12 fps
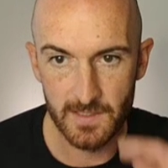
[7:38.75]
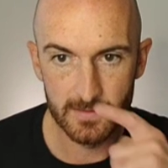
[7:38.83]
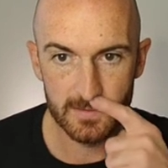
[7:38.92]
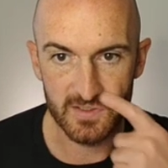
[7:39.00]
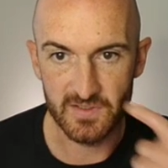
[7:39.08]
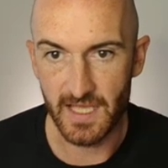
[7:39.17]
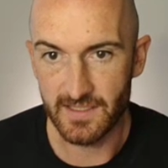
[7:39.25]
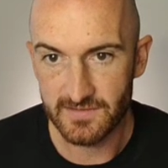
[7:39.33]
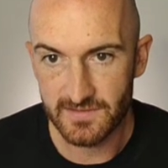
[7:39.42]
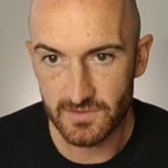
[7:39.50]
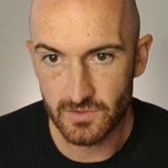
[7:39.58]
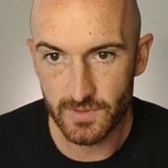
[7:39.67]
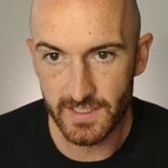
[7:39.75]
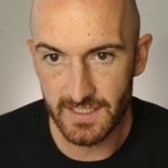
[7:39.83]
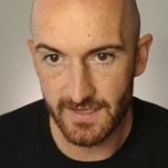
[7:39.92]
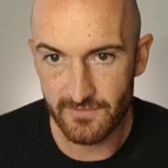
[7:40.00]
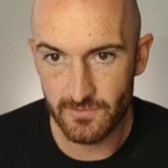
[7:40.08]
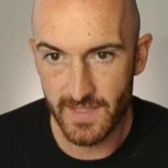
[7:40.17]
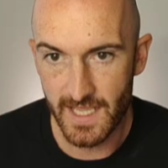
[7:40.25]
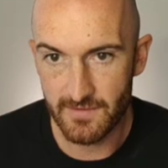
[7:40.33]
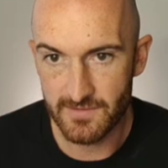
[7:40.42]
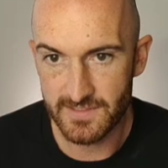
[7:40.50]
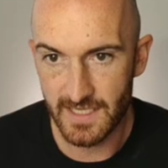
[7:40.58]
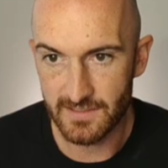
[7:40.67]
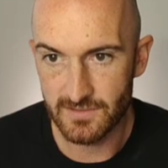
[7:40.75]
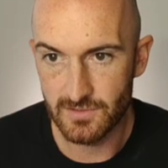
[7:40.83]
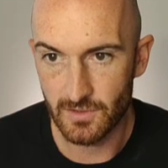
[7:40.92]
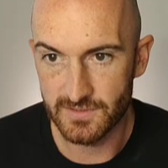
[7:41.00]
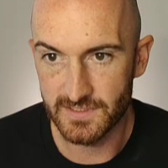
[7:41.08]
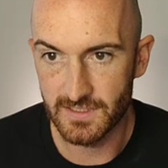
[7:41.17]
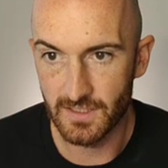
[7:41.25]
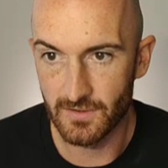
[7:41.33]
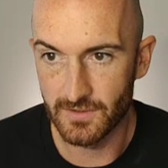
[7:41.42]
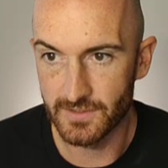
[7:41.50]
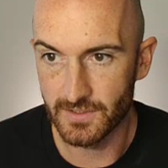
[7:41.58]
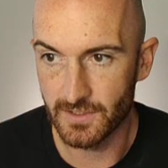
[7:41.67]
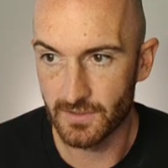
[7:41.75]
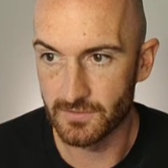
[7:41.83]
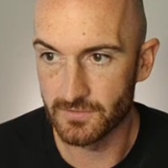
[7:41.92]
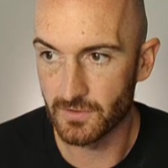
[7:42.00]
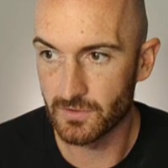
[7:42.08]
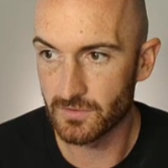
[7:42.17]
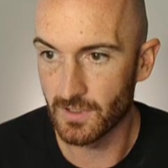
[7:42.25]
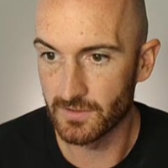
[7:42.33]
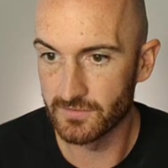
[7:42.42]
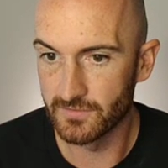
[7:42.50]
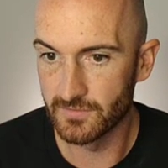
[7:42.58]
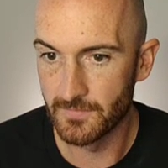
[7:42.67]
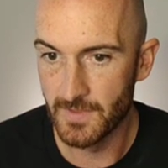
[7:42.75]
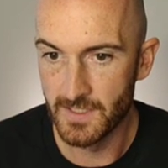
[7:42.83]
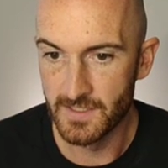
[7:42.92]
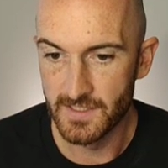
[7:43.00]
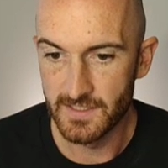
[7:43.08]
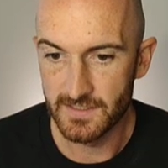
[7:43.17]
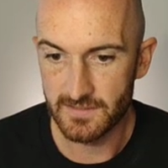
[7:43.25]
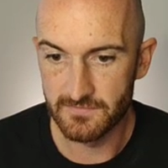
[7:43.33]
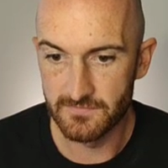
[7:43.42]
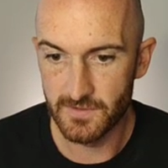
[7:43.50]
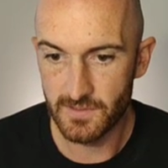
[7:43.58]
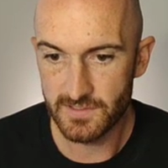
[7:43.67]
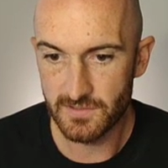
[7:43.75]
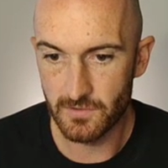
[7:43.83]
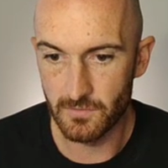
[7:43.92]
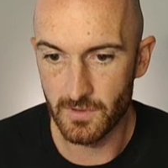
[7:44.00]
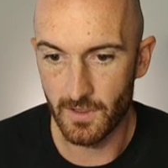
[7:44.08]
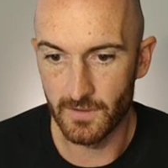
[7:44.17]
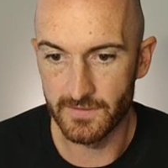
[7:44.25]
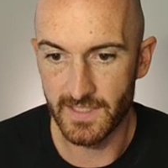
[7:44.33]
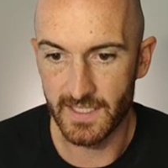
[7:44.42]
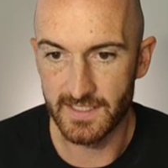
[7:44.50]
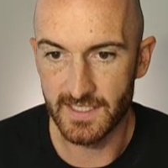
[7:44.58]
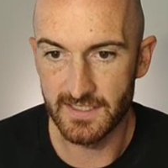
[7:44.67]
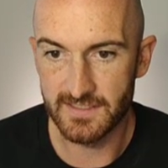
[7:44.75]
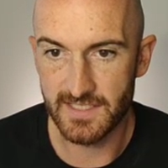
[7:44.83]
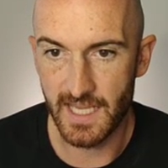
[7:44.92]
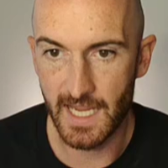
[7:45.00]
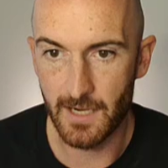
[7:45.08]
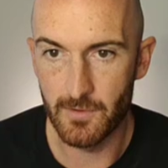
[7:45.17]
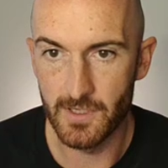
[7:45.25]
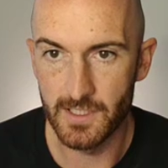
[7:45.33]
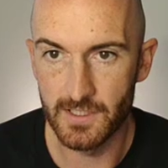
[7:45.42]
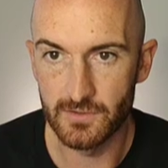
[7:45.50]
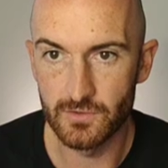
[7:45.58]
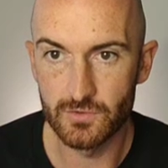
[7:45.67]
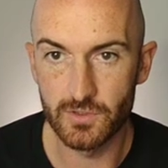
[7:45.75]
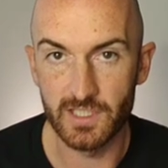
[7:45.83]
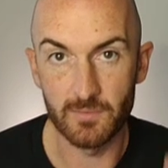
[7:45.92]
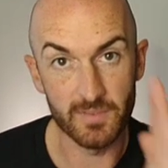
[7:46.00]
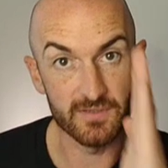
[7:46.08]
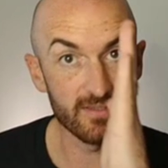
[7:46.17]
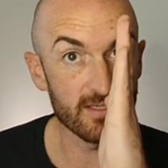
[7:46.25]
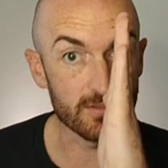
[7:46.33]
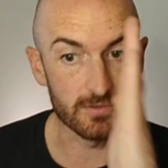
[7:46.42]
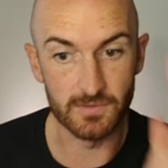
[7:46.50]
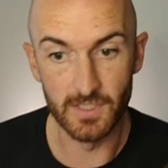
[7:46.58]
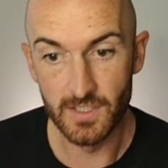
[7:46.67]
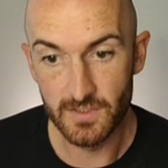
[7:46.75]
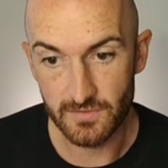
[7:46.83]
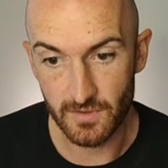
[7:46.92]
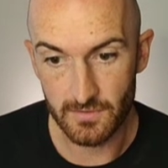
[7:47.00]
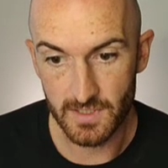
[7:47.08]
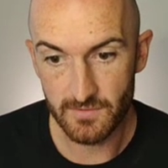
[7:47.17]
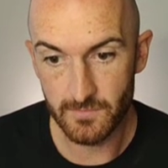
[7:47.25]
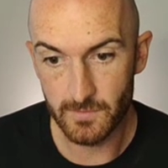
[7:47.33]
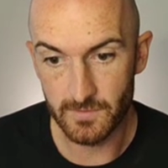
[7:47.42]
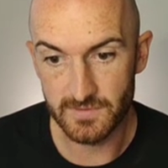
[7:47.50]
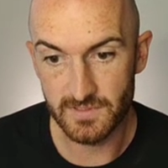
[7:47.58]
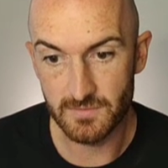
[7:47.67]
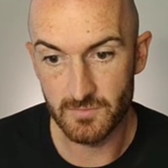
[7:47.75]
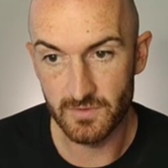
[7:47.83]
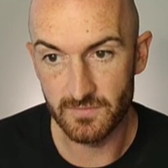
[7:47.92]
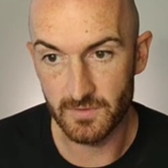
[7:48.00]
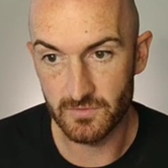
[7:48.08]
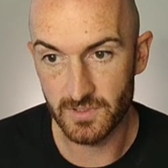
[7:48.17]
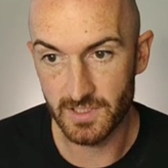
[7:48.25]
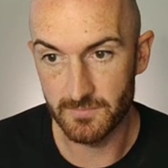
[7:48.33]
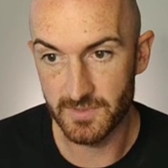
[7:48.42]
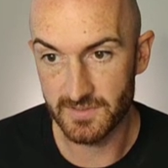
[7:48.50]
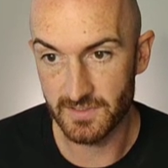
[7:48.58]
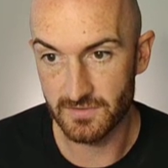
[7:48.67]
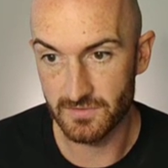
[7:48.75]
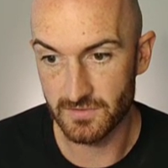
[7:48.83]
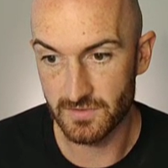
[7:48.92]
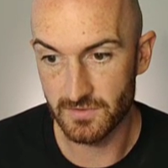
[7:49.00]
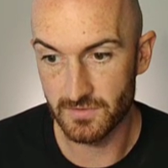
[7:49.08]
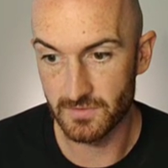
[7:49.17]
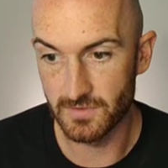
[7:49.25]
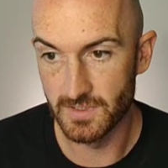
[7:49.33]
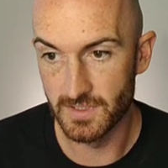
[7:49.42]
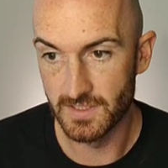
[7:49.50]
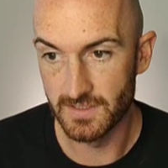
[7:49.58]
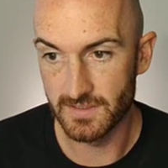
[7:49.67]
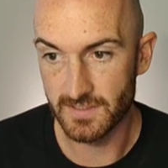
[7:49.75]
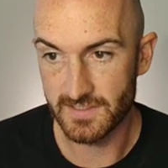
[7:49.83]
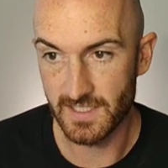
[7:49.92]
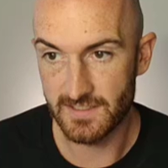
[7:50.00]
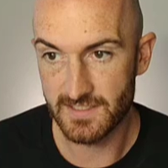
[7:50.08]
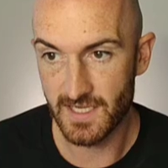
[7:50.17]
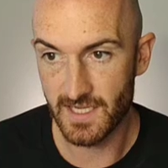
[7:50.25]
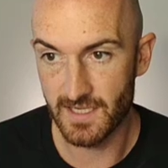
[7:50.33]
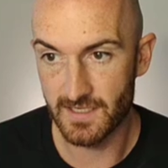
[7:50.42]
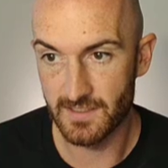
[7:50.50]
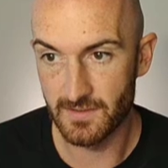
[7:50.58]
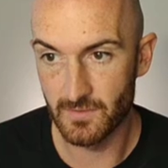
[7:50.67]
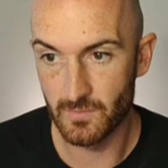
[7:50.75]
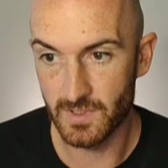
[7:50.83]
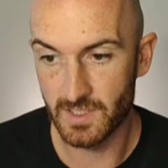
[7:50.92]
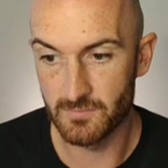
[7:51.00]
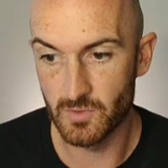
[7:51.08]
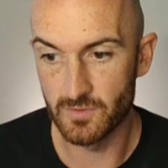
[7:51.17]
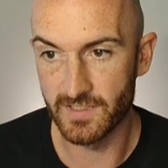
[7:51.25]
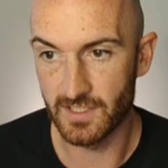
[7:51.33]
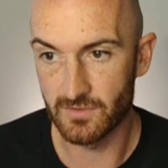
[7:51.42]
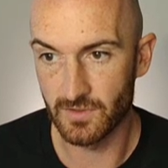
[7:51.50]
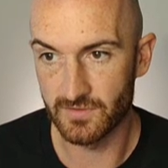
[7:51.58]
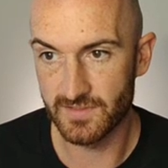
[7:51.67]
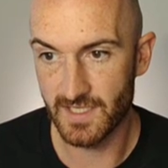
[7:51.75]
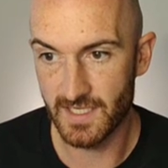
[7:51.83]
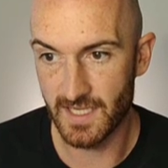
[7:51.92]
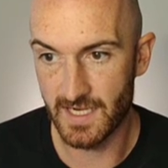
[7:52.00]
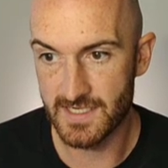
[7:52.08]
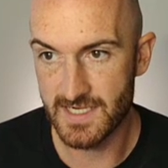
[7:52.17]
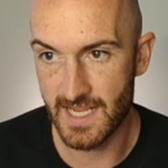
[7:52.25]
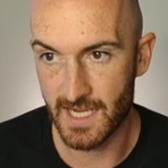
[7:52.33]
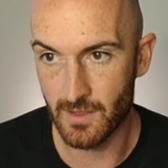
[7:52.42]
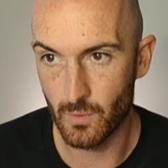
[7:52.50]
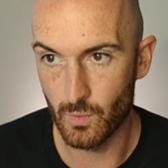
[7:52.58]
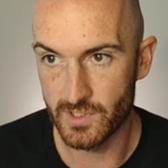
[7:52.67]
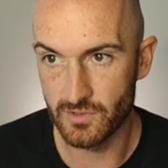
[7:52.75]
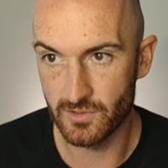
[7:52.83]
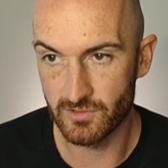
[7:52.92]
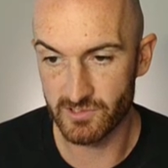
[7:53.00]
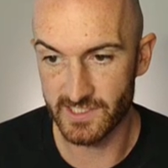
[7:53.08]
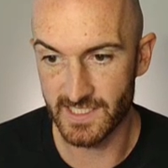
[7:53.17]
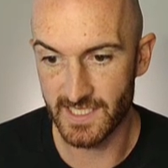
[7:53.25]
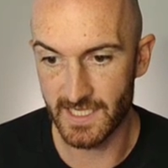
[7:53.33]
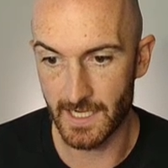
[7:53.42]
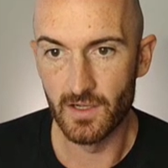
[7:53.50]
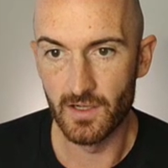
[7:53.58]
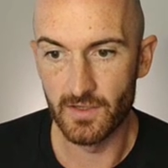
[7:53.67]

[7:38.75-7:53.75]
So that's trigger level there is that dotted line that goes across. This vertical line then is our trigger position. So if we wanted to move the trigger position to the center, we could move it across there, and now we're triggering here.